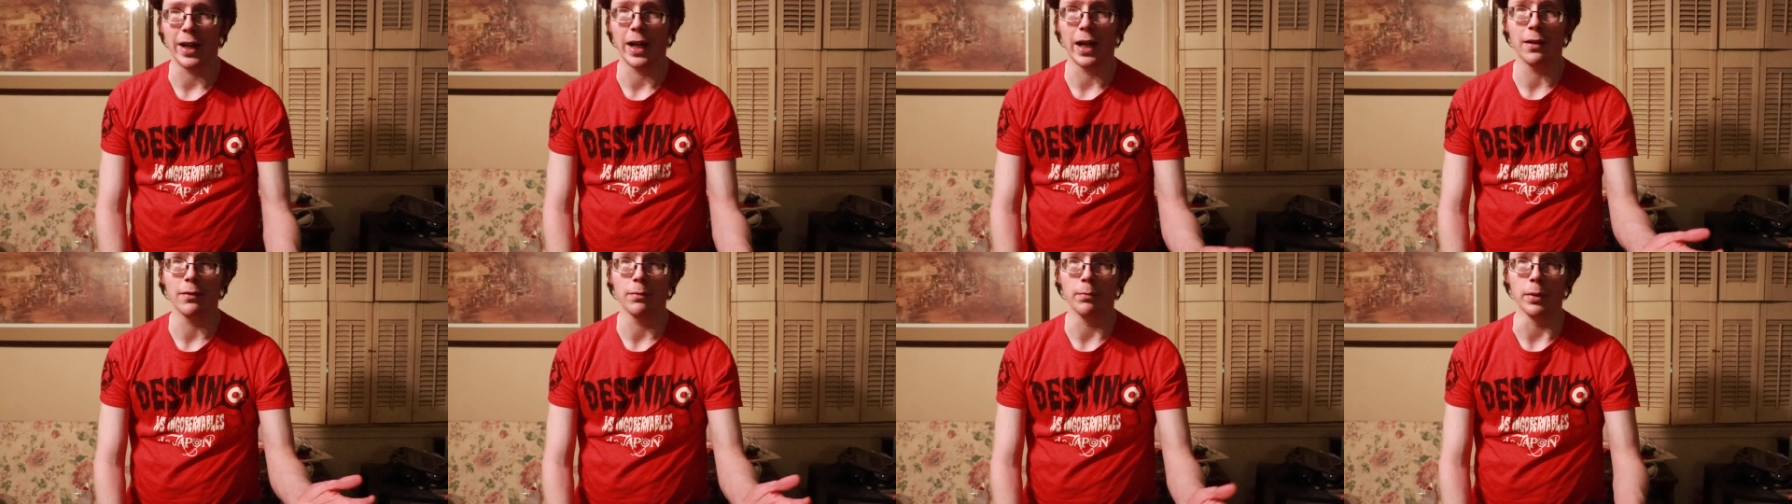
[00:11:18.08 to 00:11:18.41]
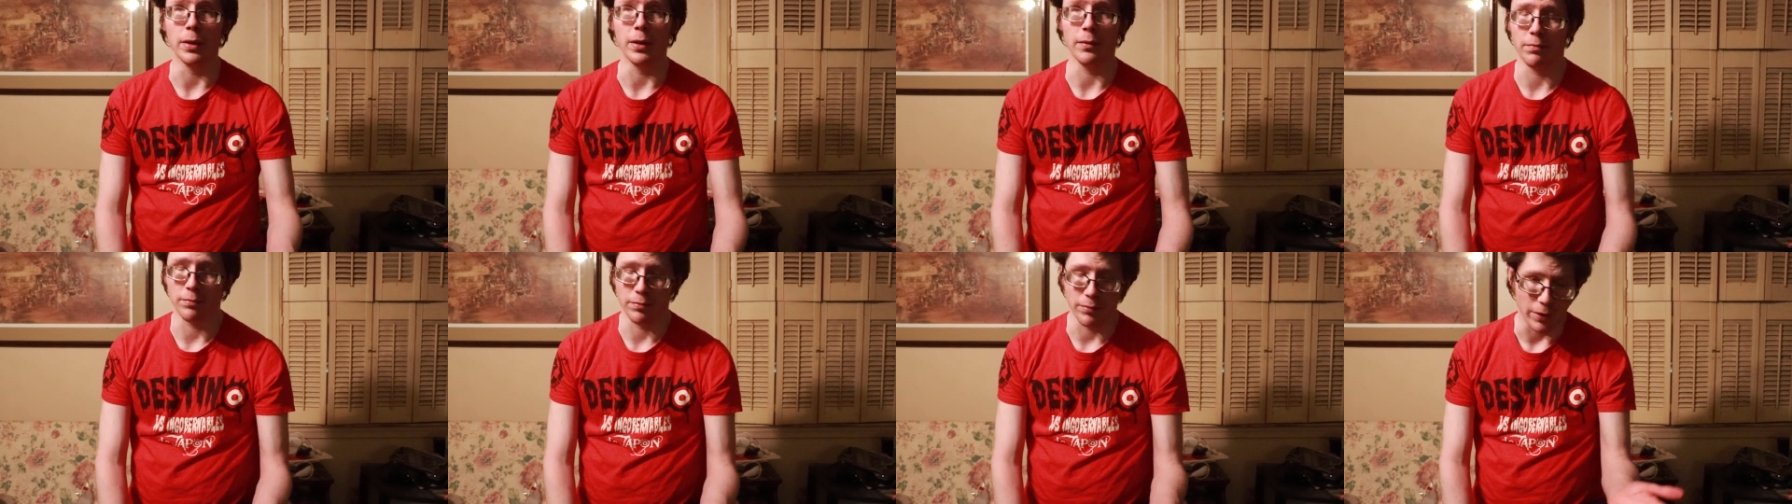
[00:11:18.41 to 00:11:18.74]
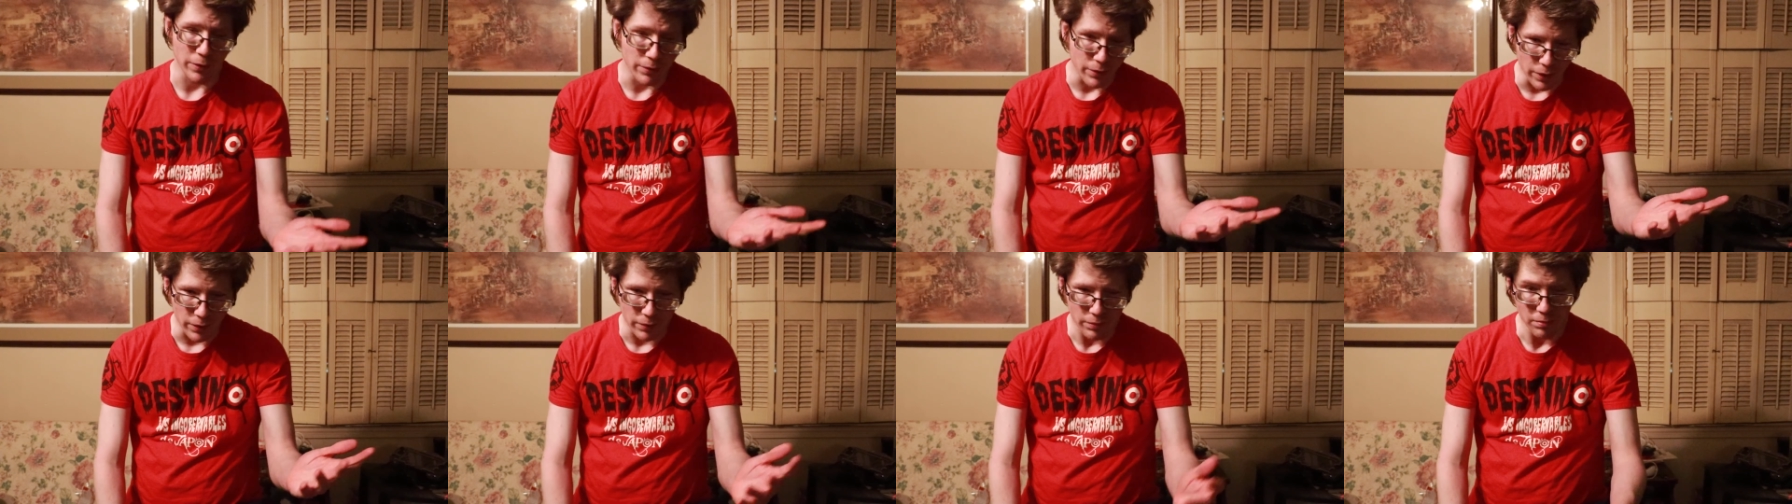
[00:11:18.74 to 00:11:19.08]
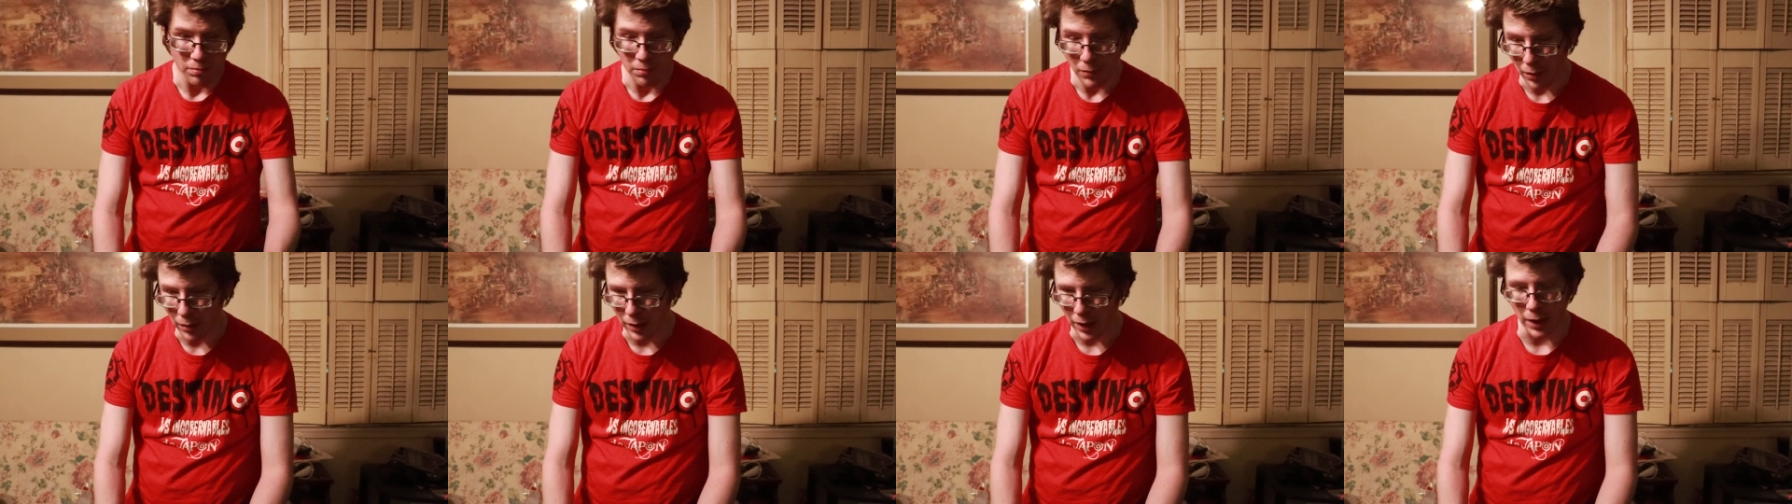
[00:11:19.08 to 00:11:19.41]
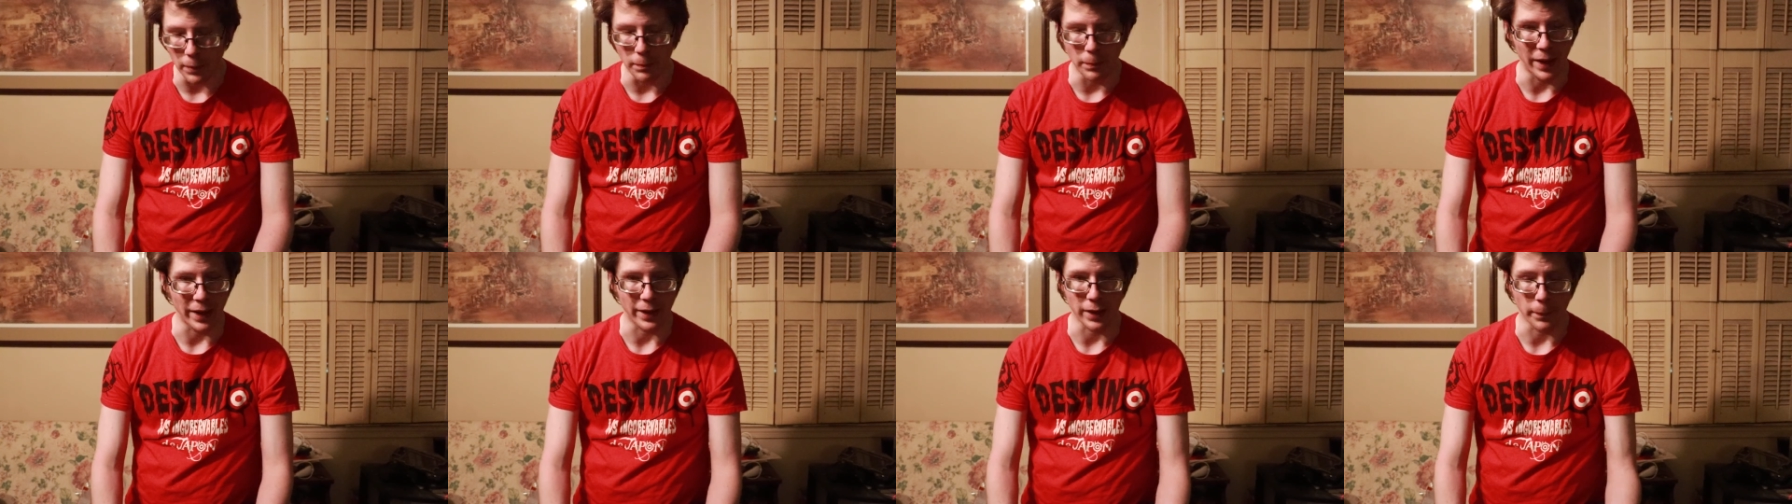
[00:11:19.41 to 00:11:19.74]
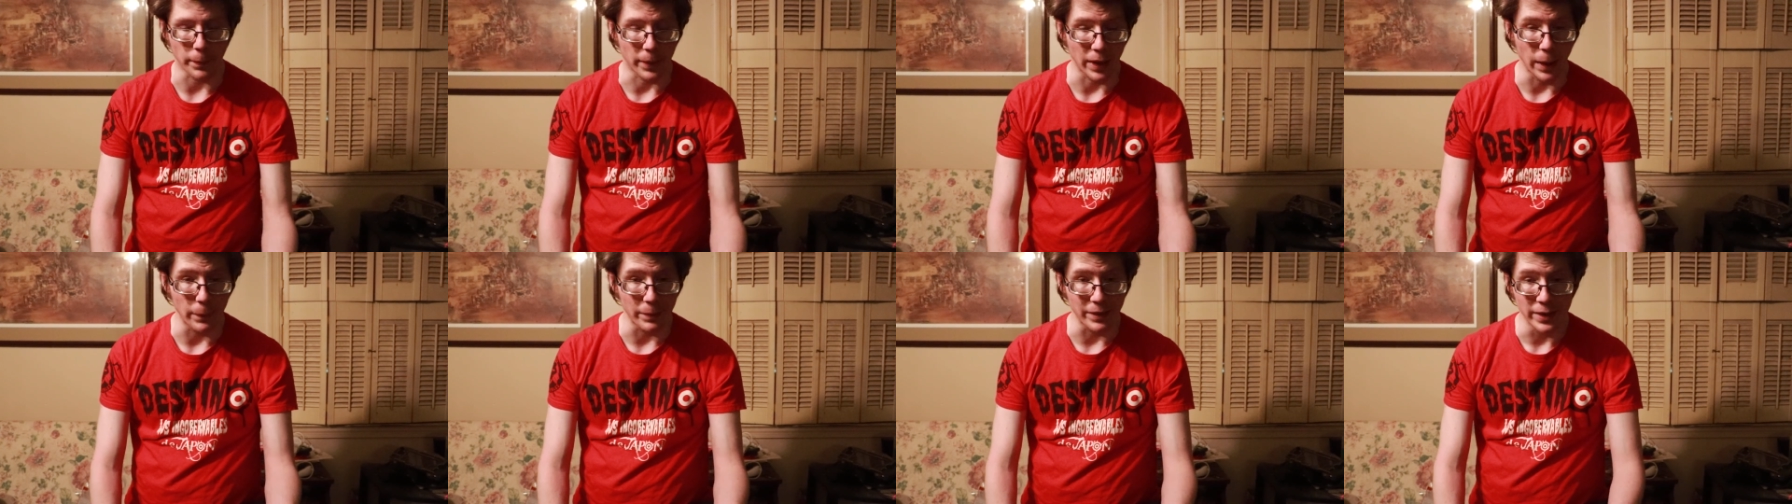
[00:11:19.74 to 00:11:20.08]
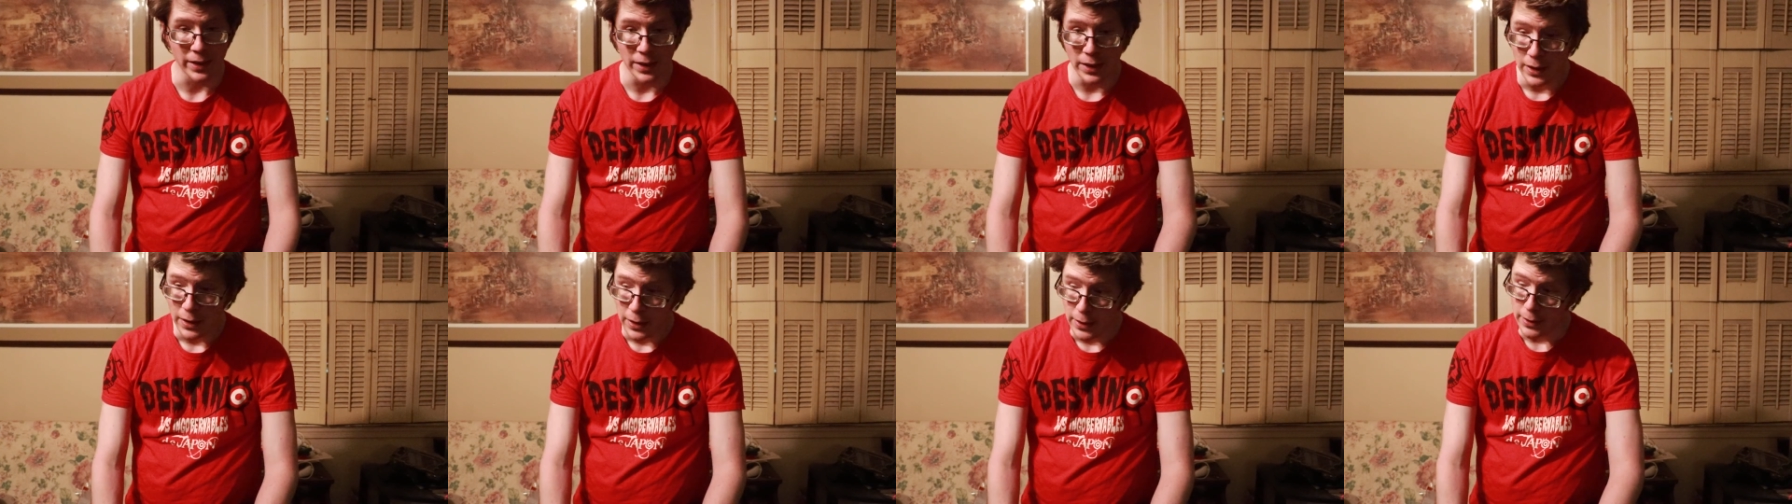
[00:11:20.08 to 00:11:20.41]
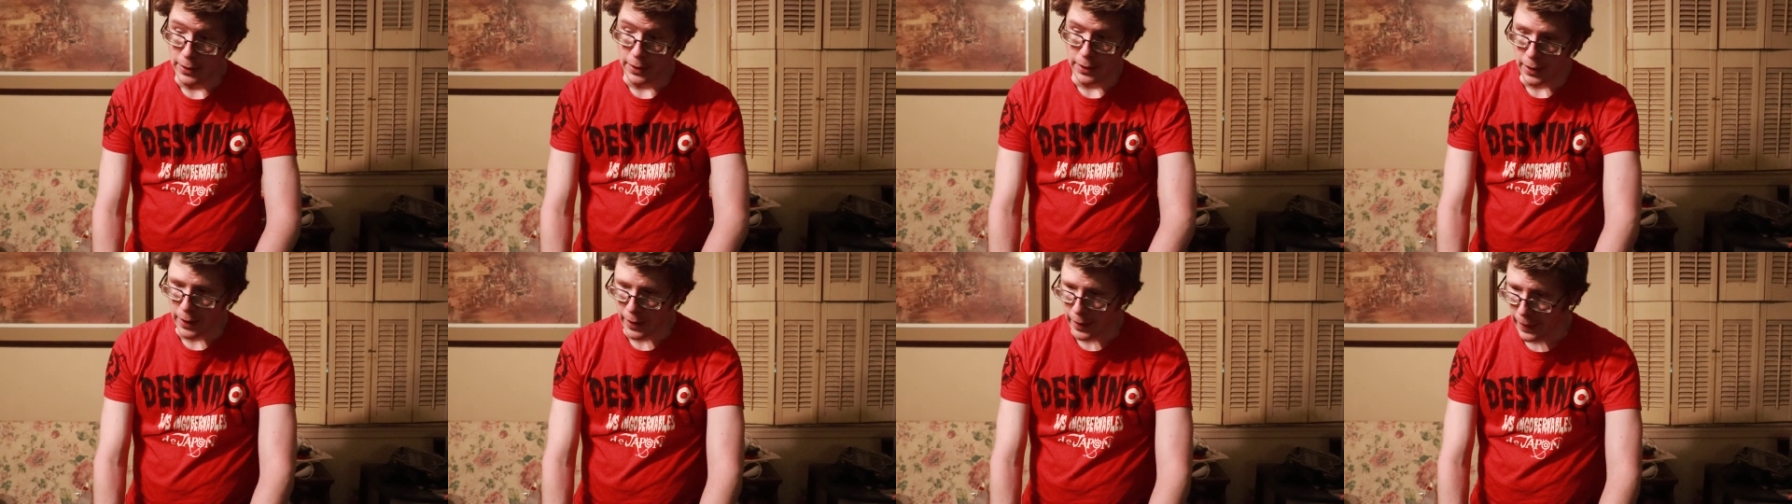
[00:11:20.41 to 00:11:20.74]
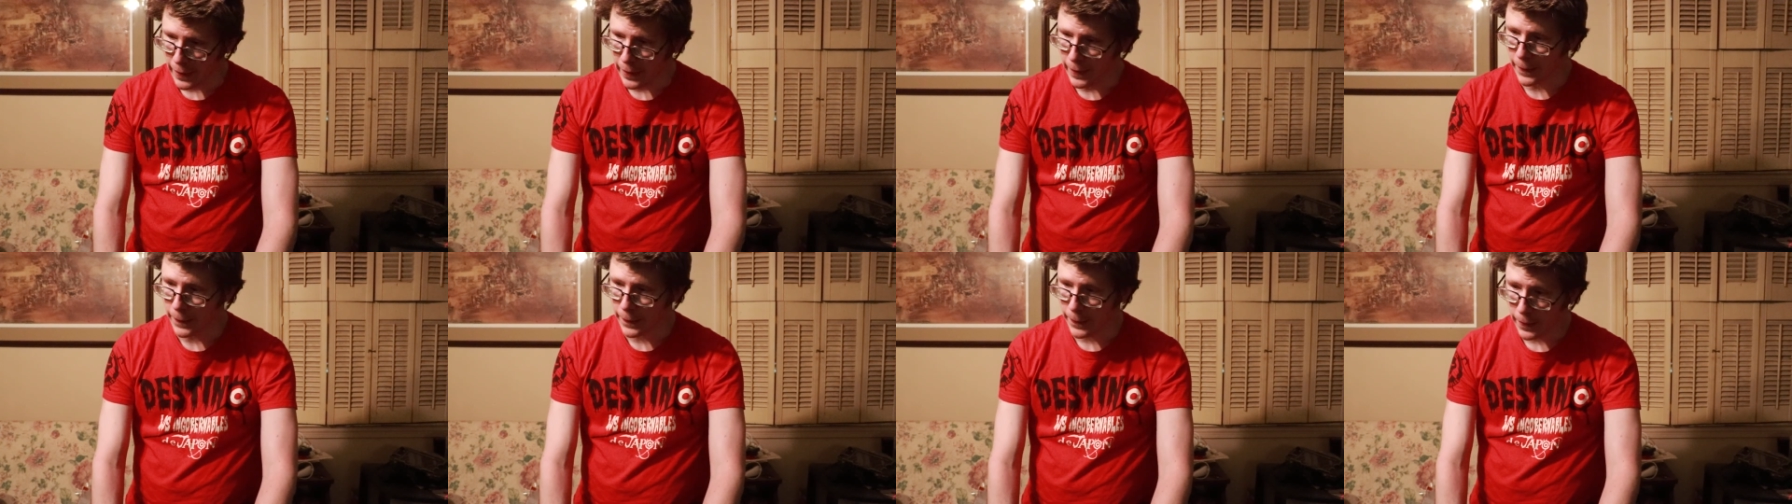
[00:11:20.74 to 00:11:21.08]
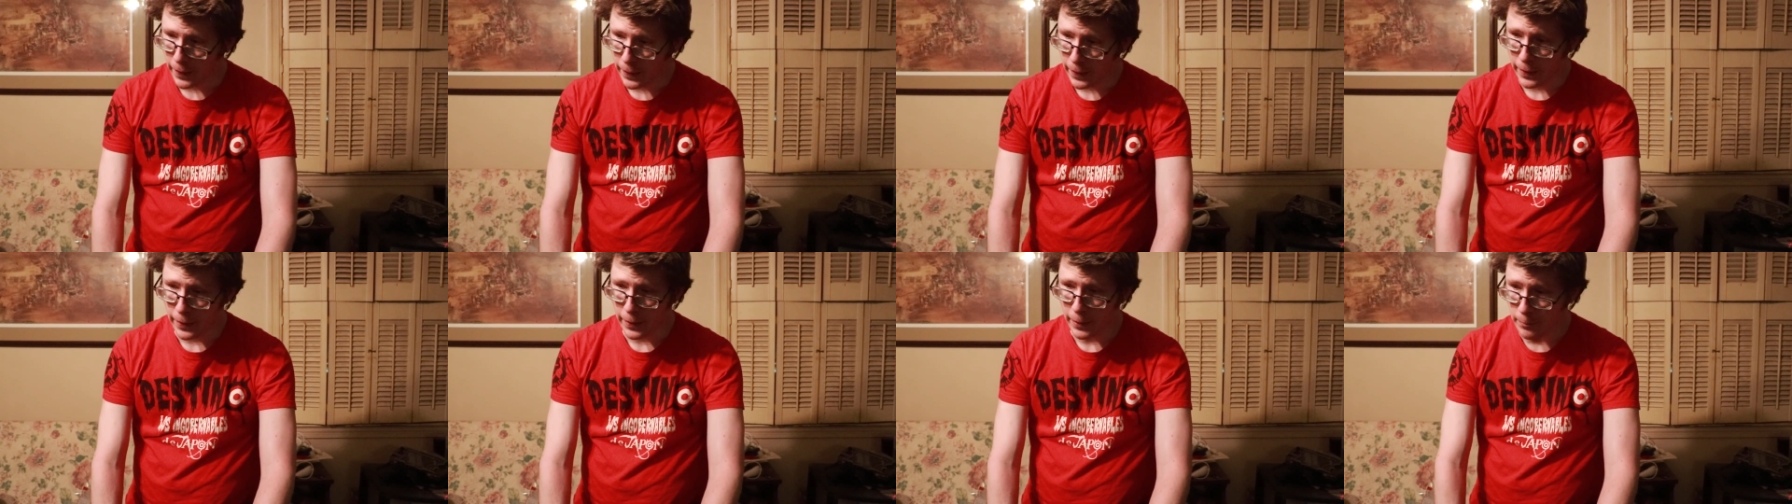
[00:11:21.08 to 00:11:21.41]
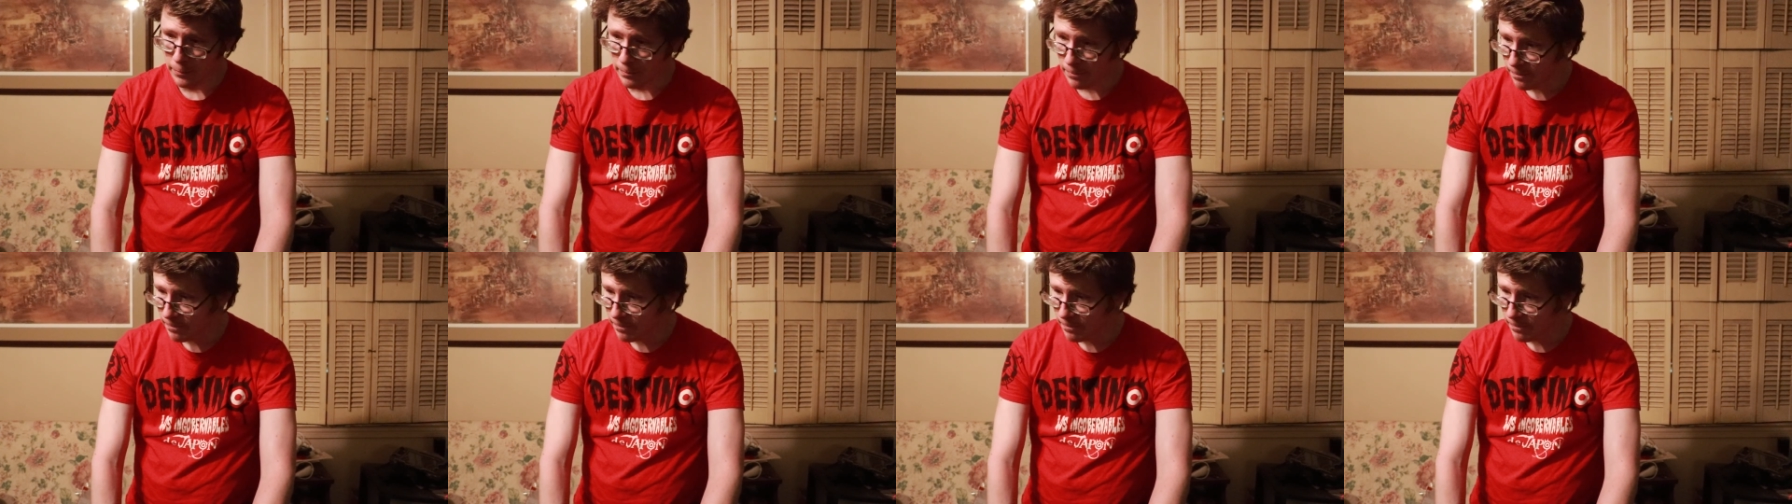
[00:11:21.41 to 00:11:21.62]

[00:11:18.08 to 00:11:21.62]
have, but I've got a backup copy, and I